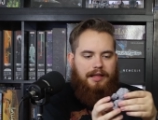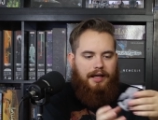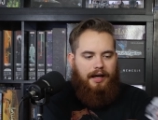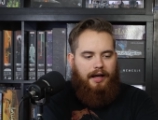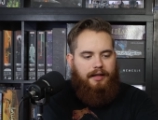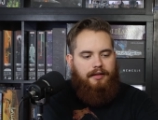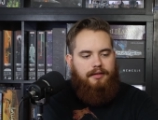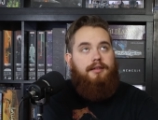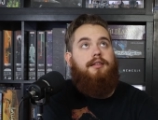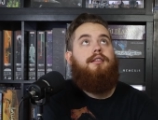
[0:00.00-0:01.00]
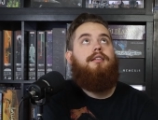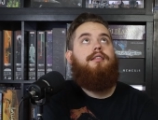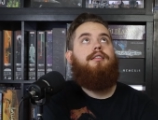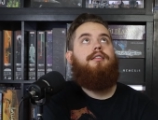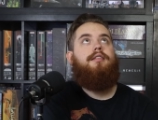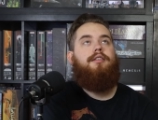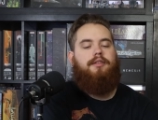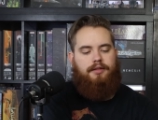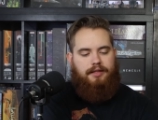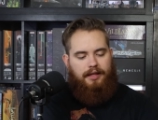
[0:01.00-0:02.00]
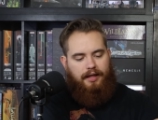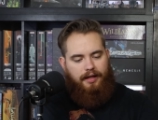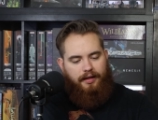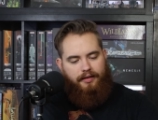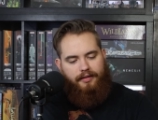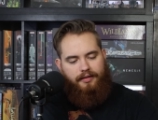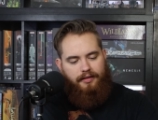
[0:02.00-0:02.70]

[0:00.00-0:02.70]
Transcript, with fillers: guy. Yeah.